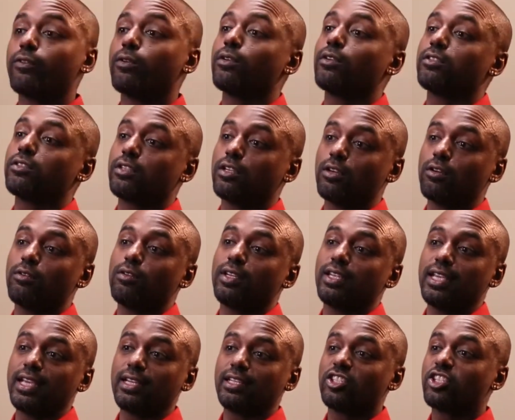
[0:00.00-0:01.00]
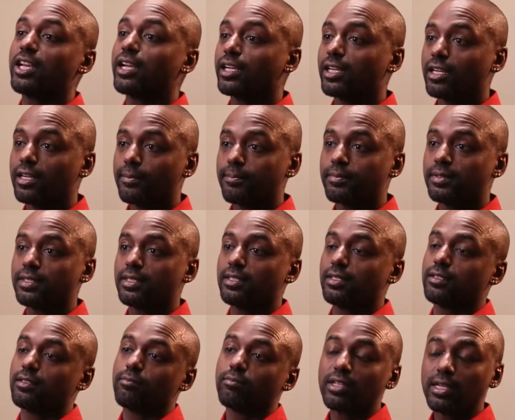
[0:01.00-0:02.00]
afford to go and get
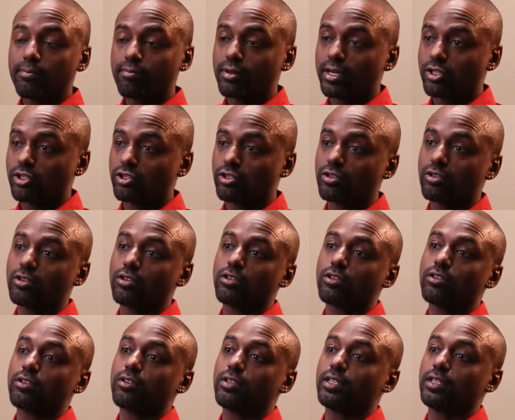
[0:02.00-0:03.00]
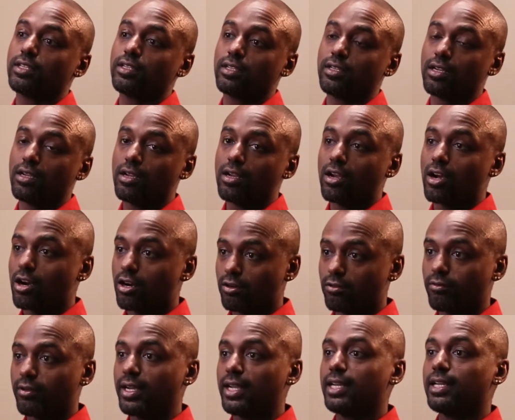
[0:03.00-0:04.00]
checkups, blood pressure and
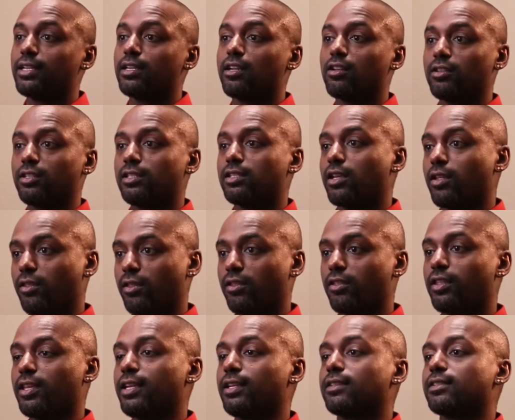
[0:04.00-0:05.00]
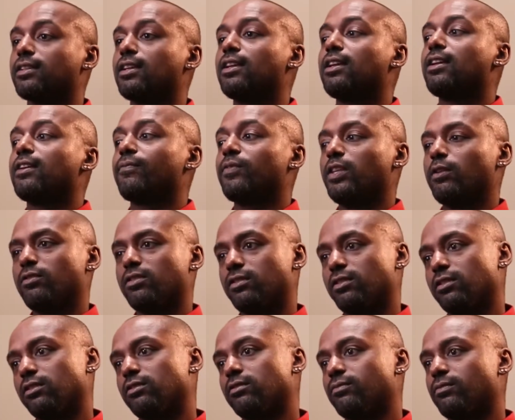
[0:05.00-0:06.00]
heart rate and all these other things, there was a
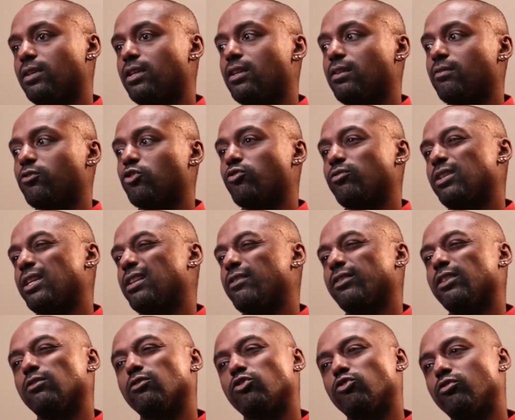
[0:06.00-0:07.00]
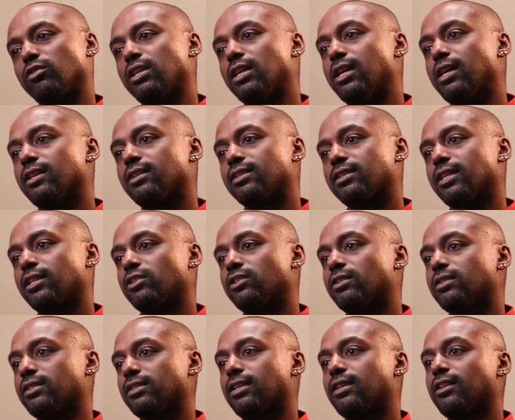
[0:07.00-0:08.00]
little little triage
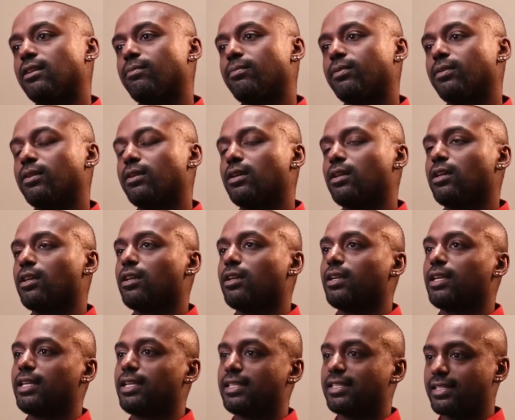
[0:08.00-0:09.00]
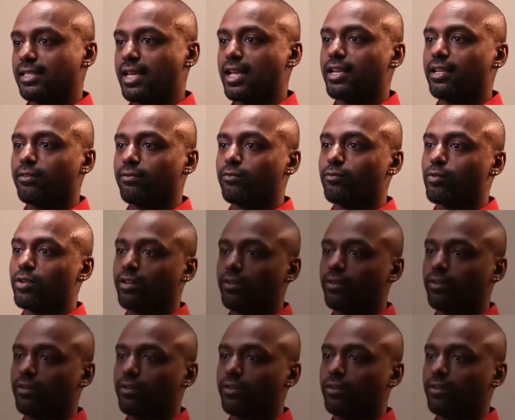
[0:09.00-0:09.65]
section set up inside of